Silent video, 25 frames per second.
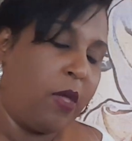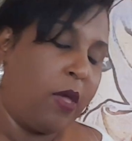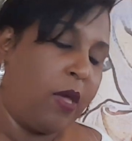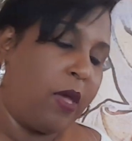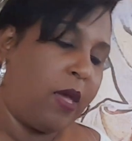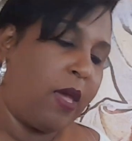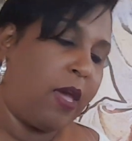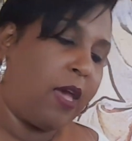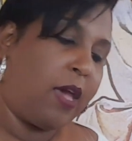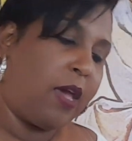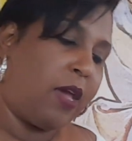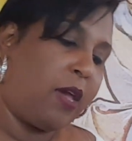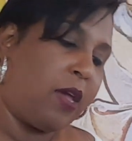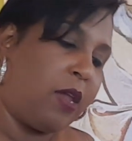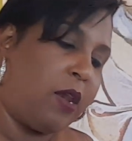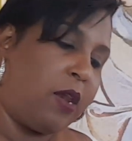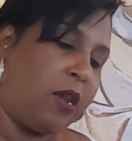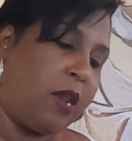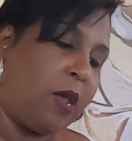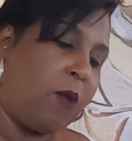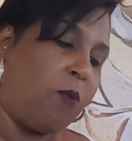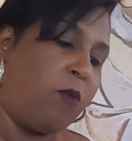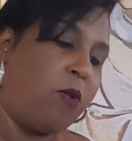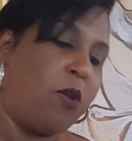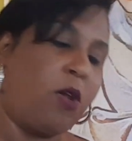and
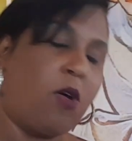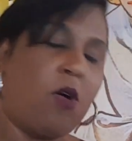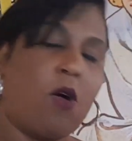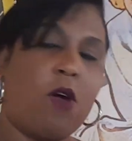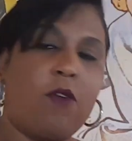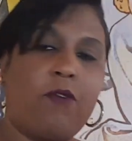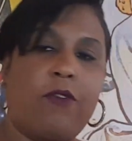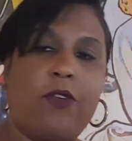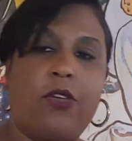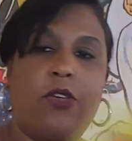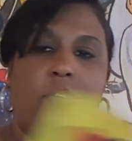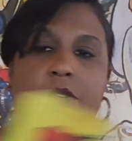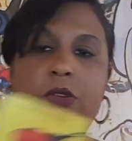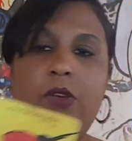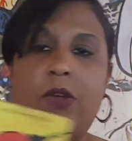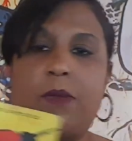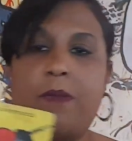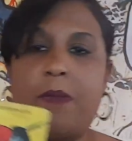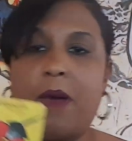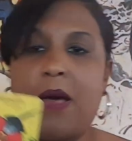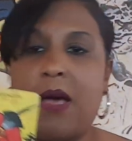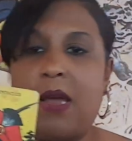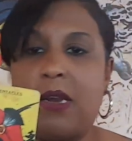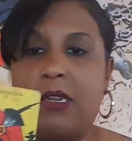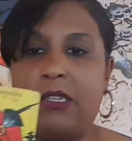they want to offer you an
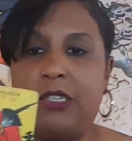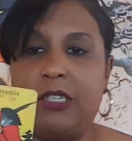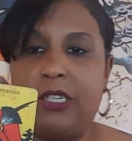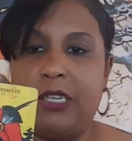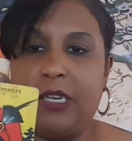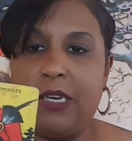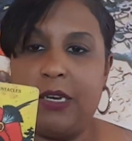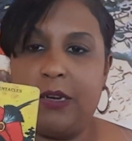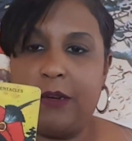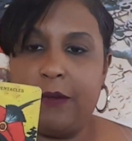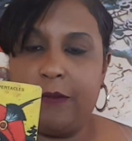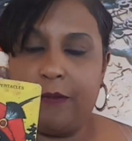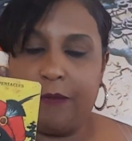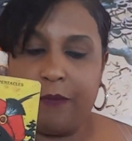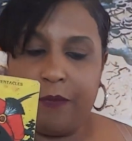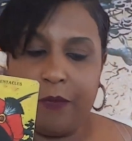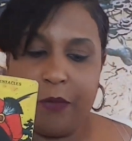apology here.